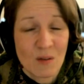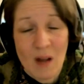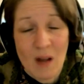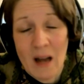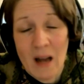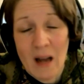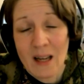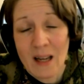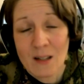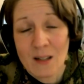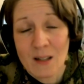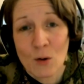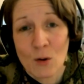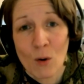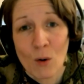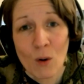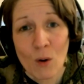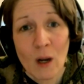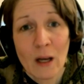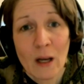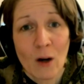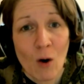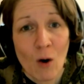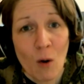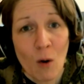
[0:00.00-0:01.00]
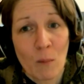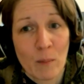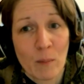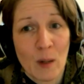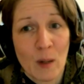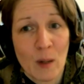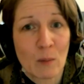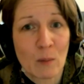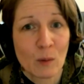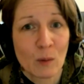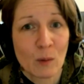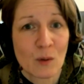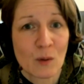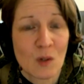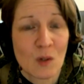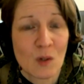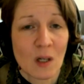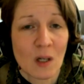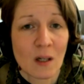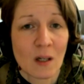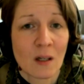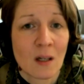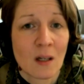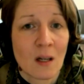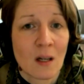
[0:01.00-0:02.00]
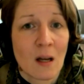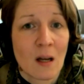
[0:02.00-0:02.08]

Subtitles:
I guess calling on people to